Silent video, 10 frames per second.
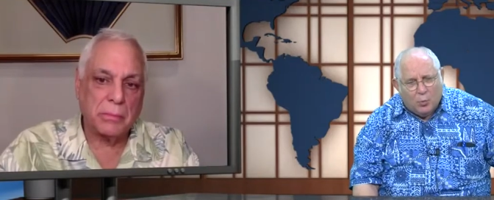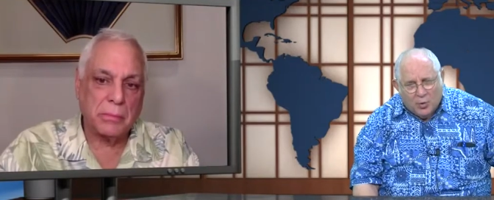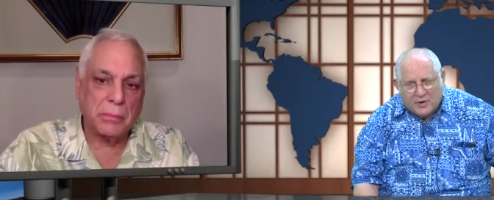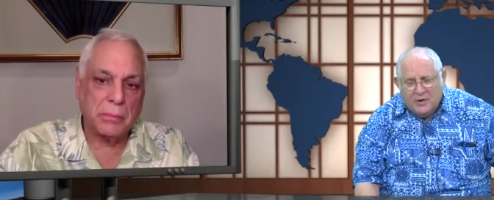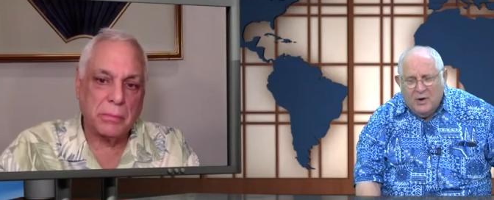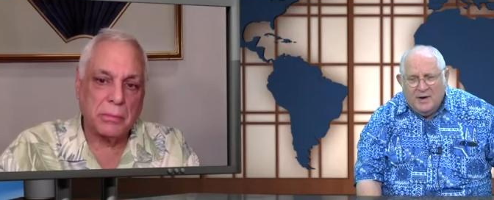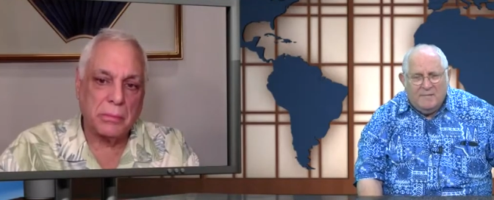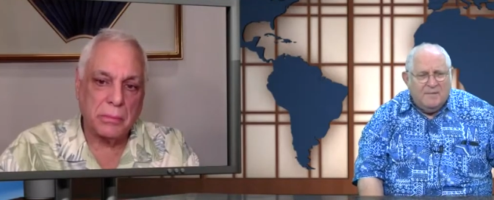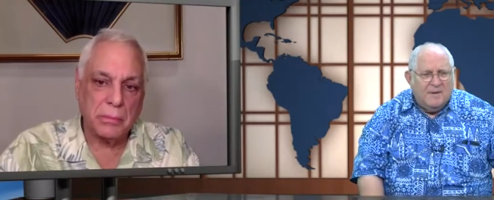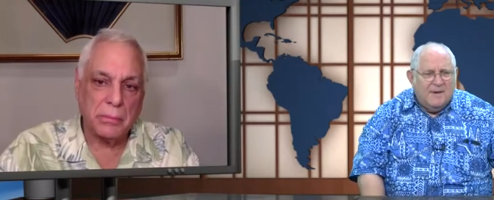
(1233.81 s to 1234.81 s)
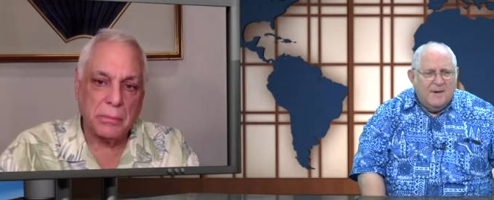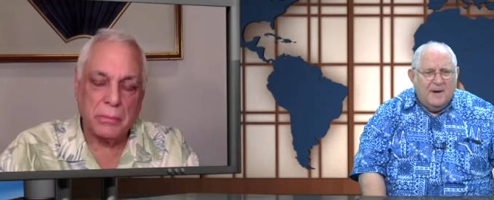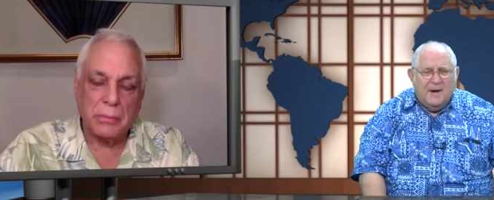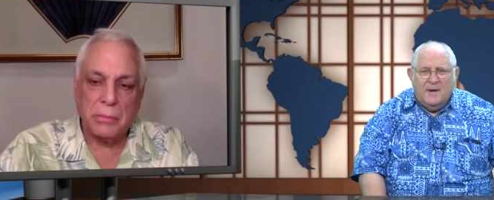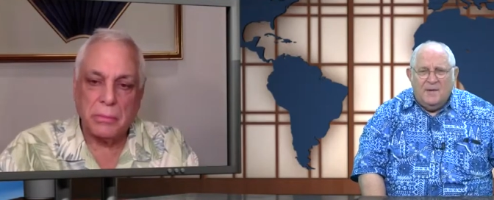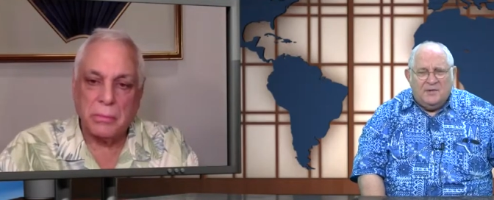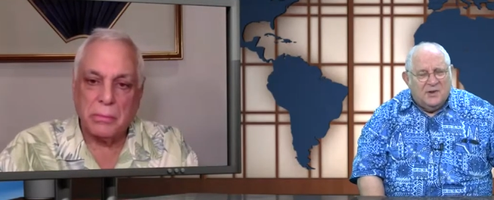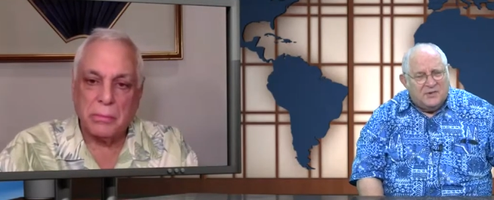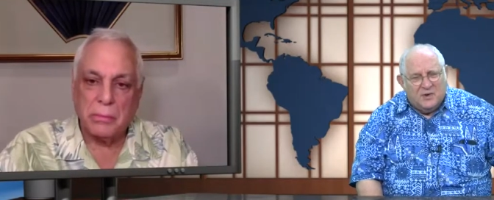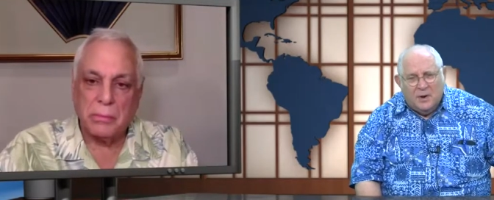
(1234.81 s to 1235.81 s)
Speaker 1: working on it. Uh, it
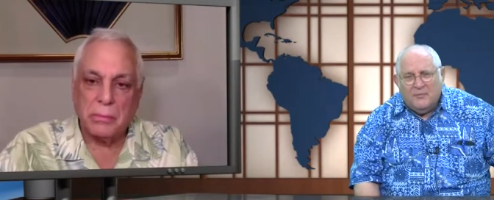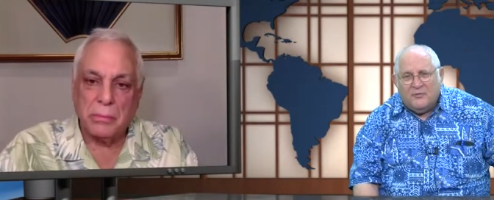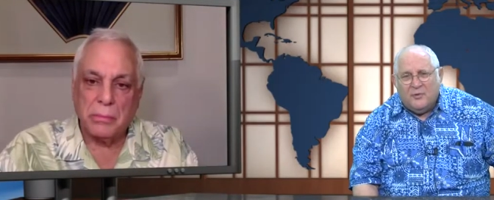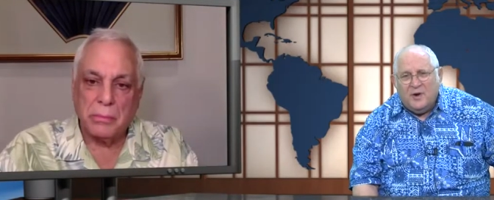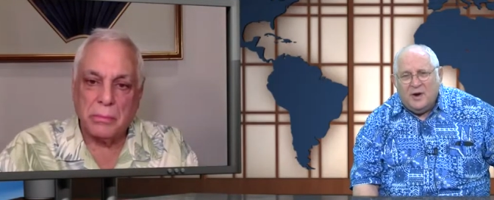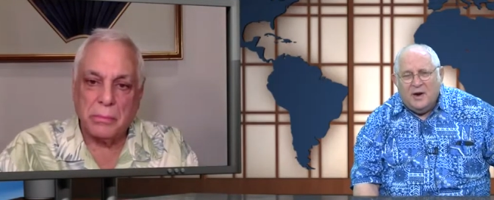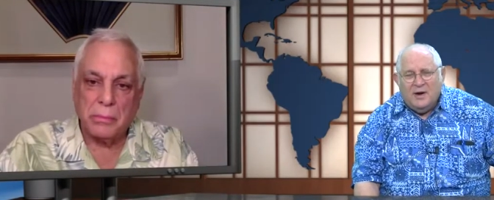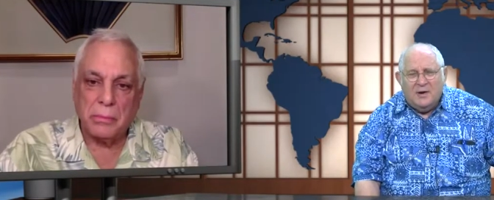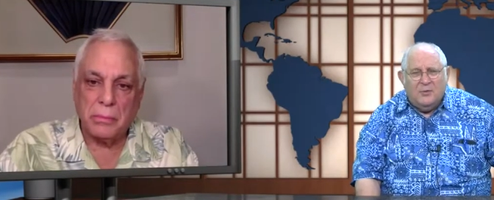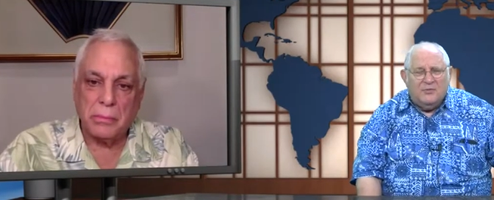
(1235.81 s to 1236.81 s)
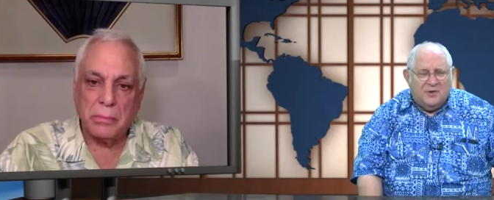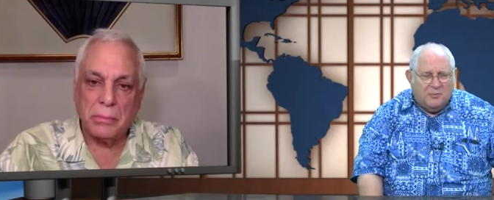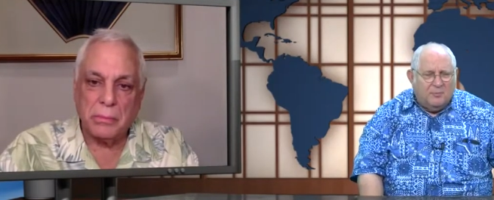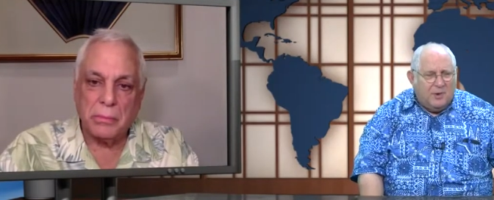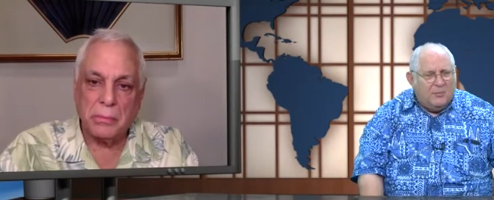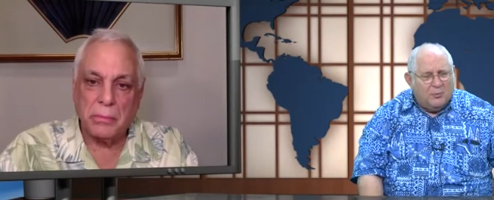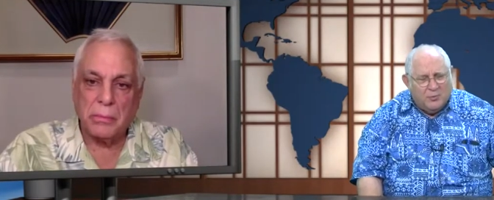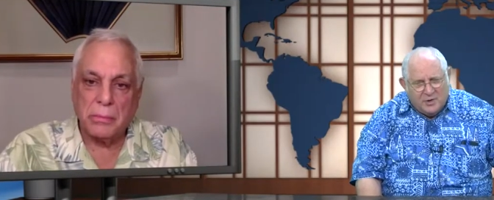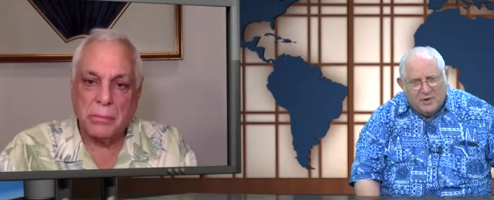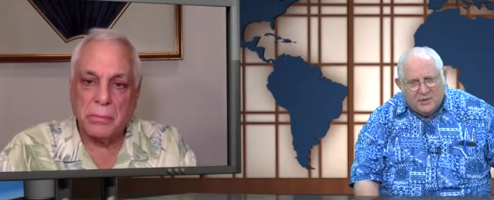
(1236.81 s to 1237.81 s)
doesn't come free. I, I don't think people
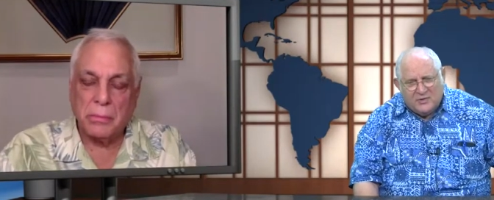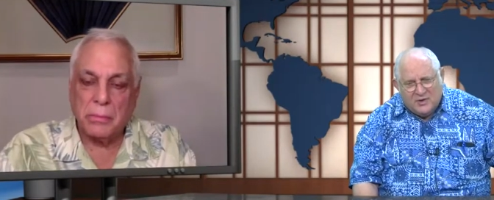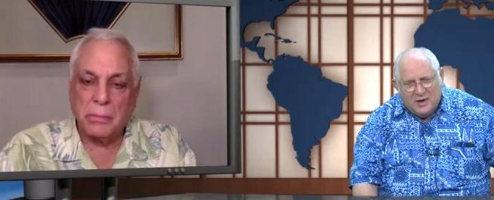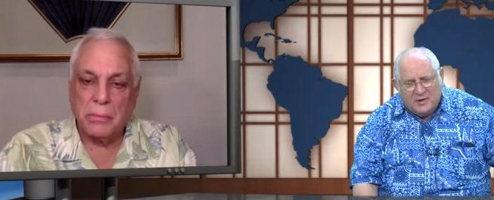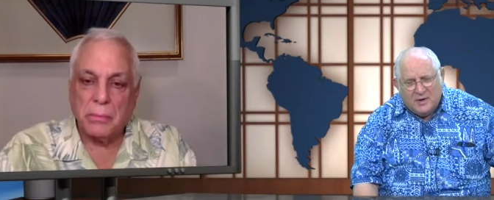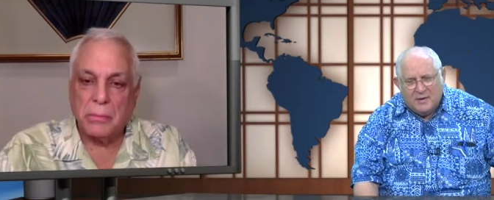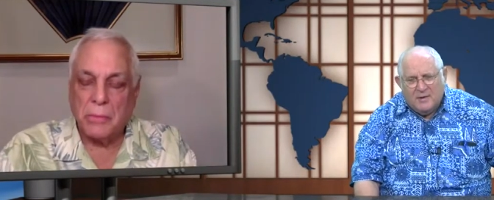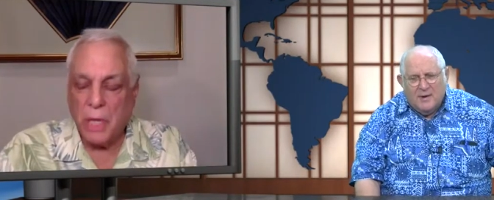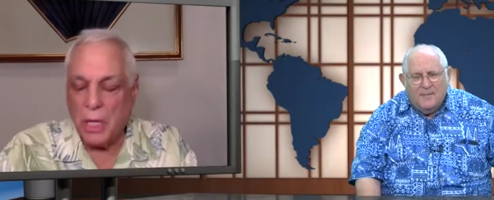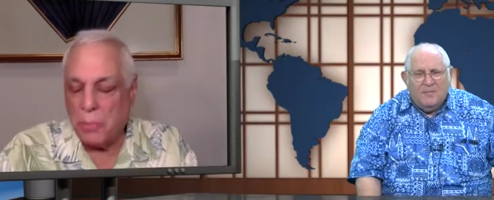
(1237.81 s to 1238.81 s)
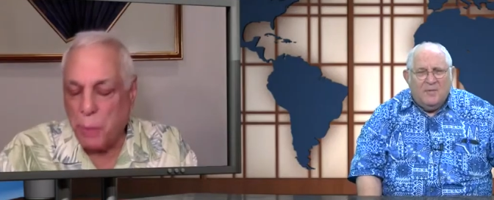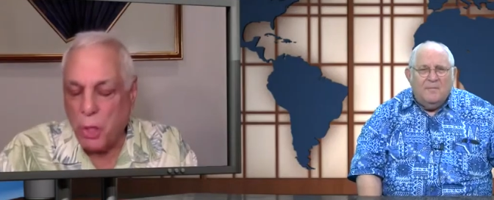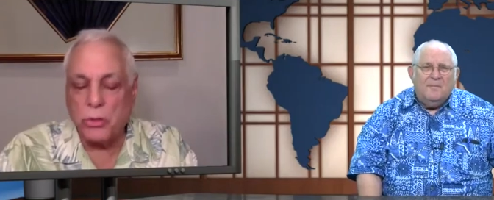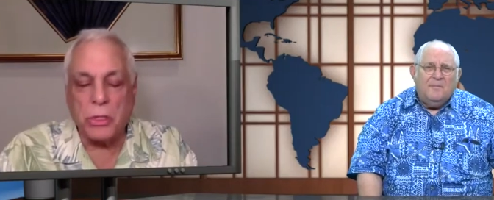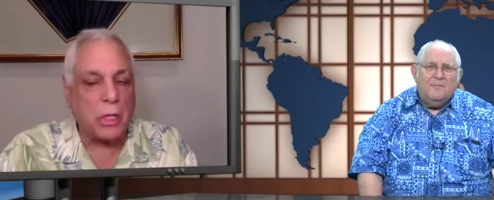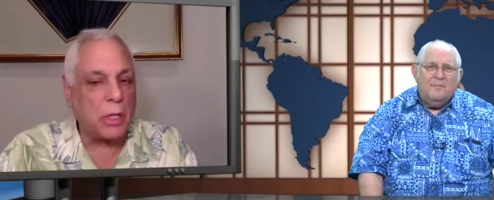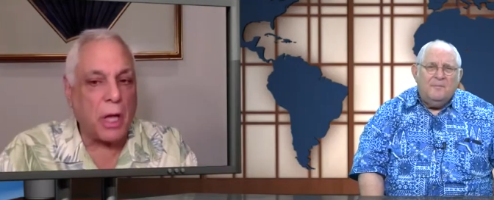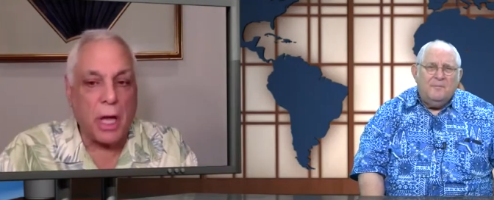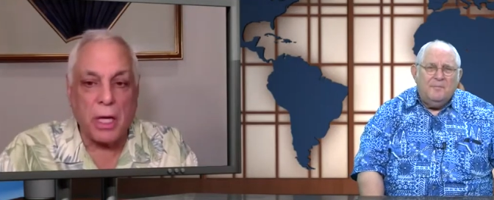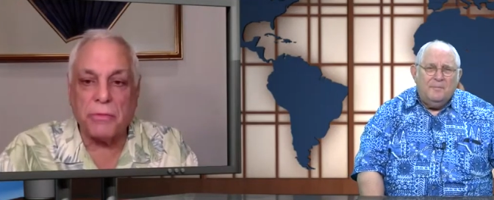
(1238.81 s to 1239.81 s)
really understand that.
Speaker 2: Yeah, it poses a
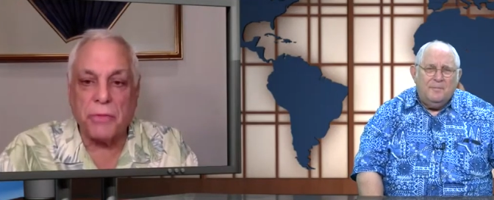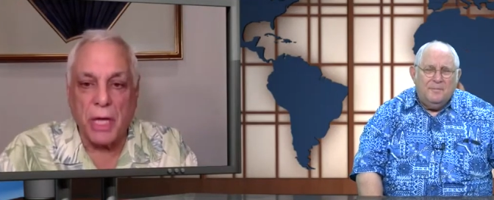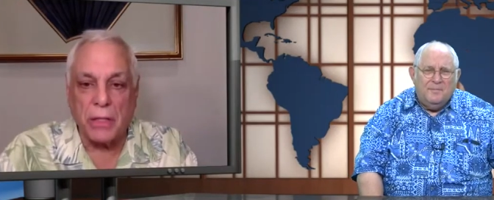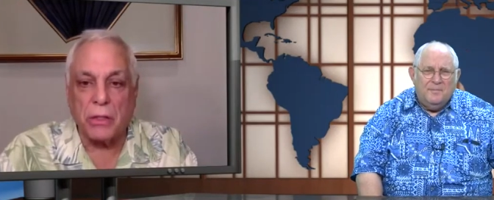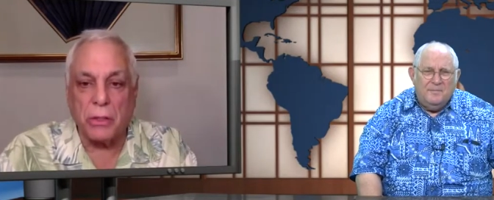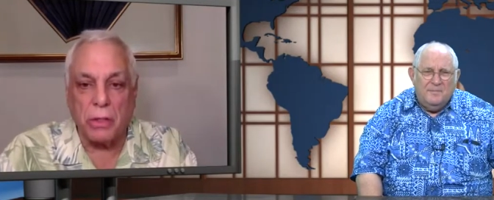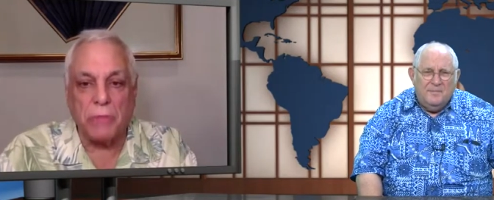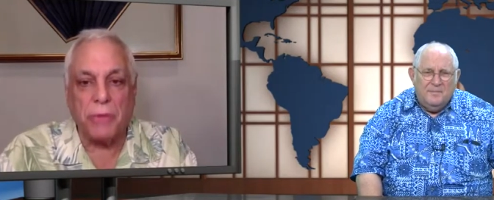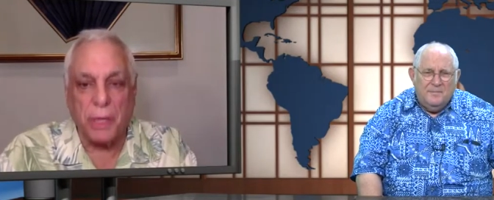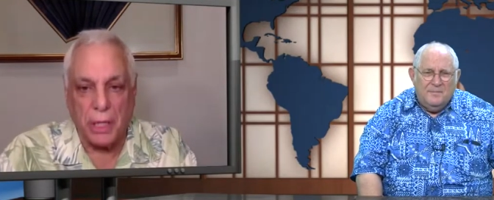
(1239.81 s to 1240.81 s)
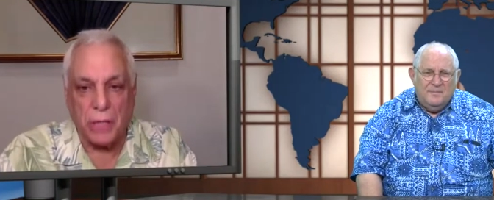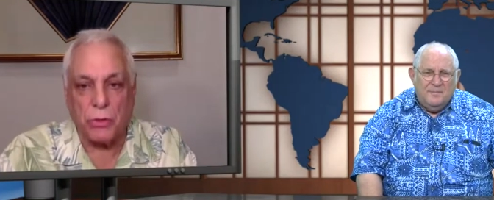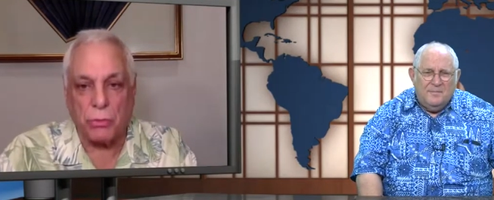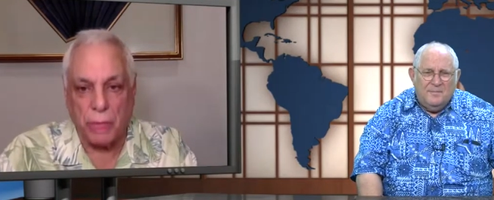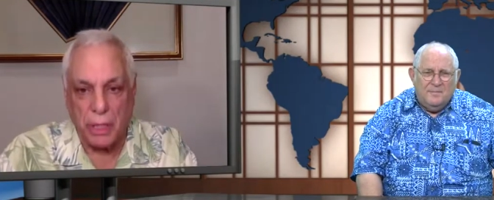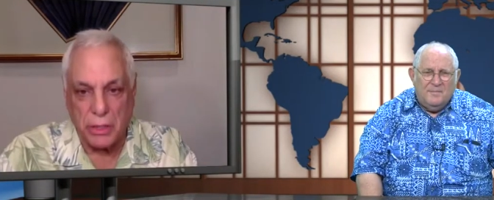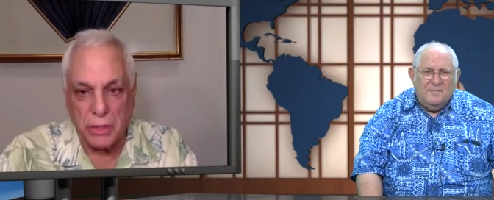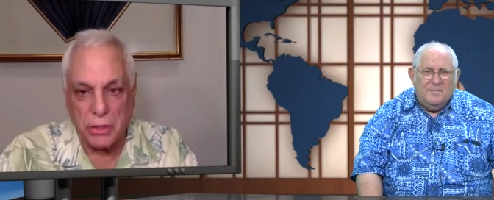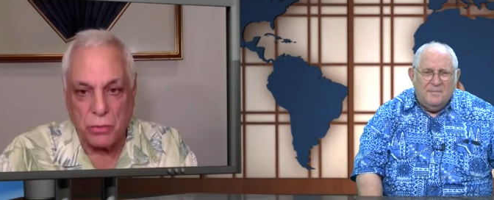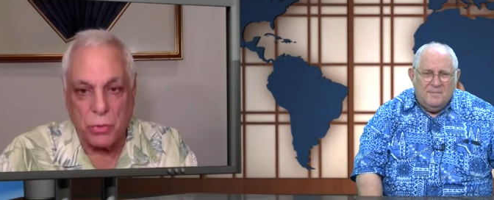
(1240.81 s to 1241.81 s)
lot of technical and financial
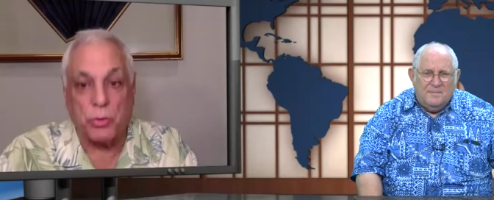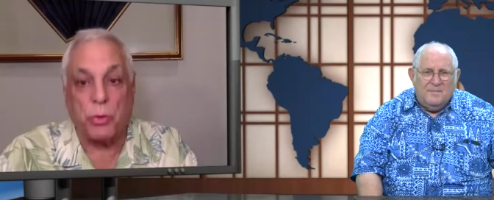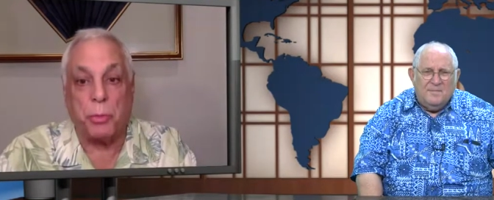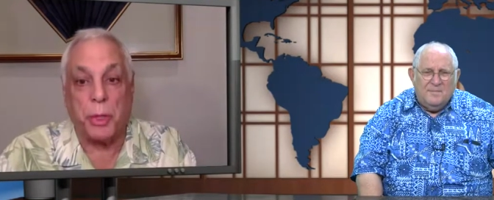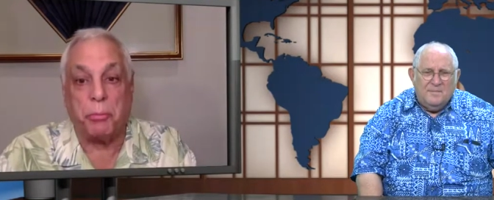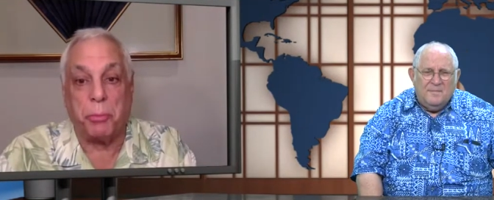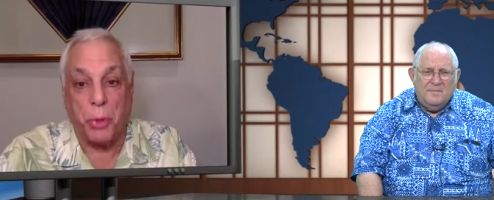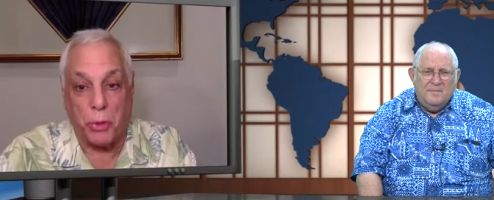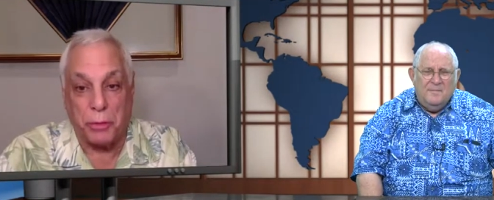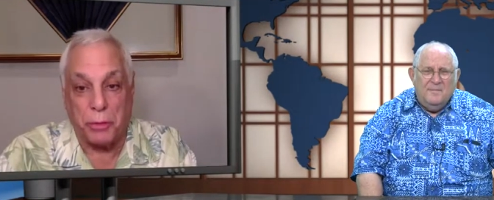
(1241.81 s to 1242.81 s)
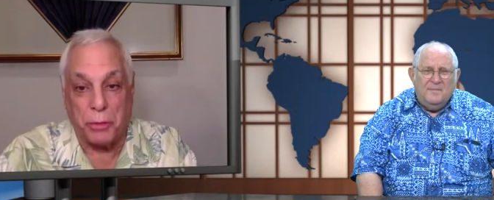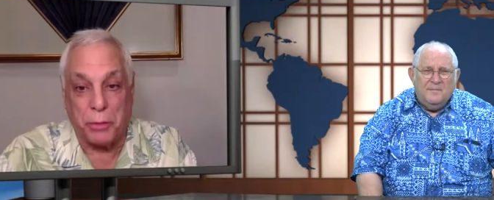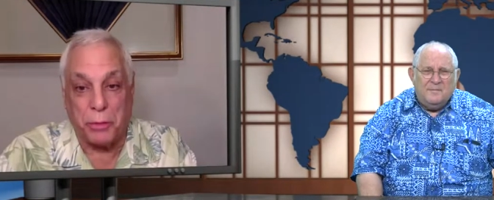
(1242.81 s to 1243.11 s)
risks, which will be borne by the